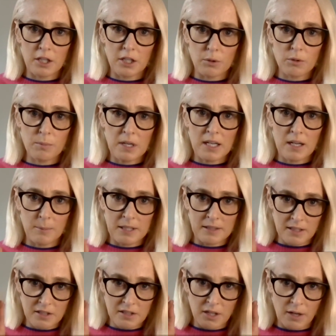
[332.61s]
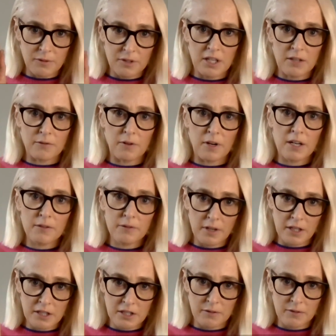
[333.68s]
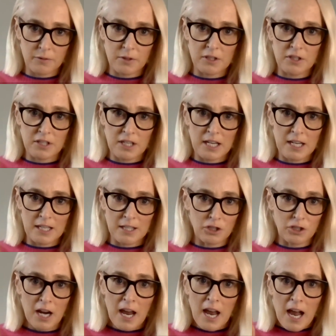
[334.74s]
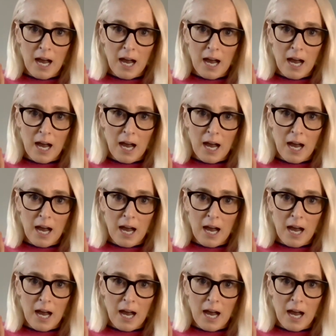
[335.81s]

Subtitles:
You know what I mean? I mean, this is obviously a very, very different stage.